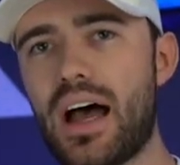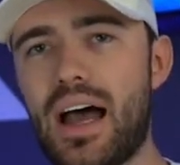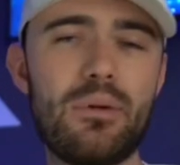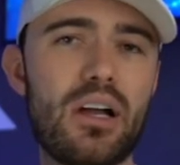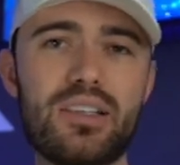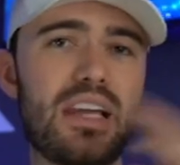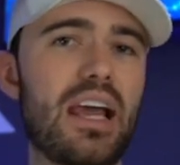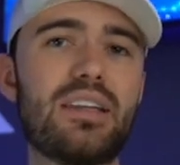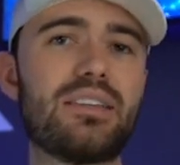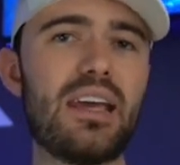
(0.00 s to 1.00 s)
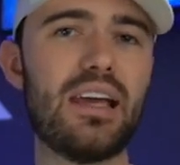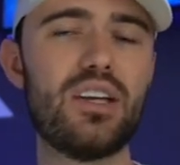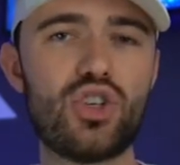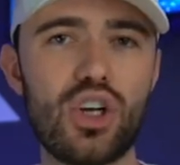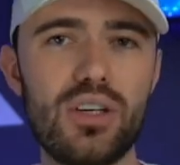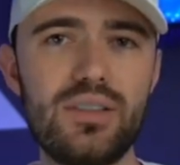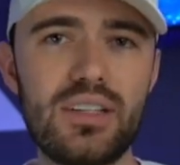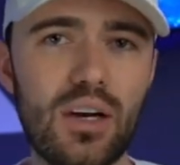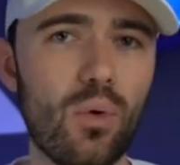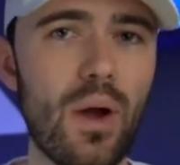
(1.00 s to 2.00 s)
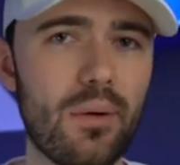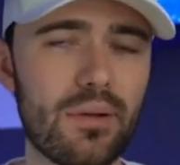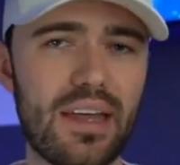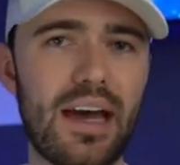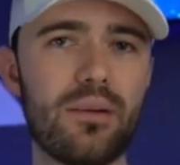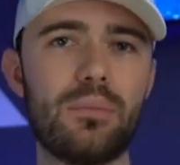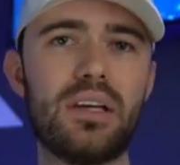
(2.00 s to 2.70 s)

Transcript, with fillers: I'm not saying that they should get away with that